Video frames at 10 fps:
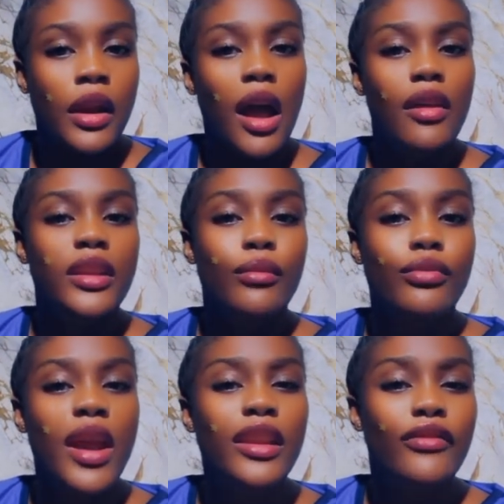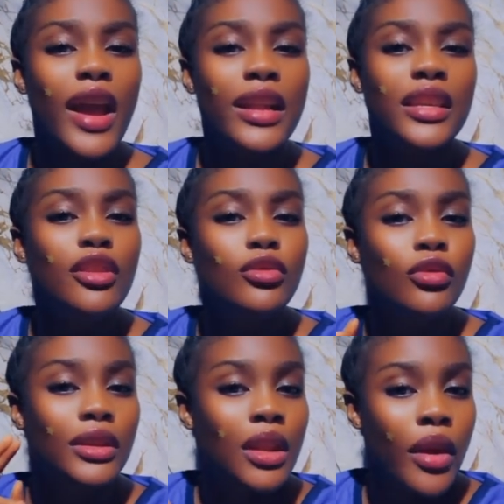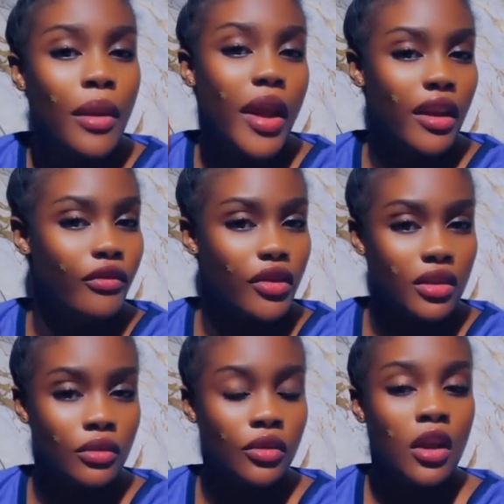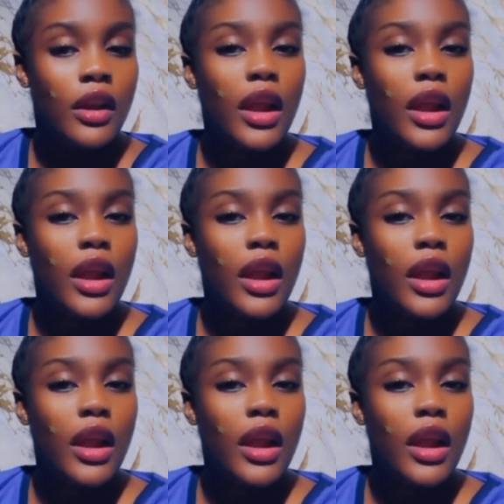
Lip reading: Now the brain divides into 3 main vessels.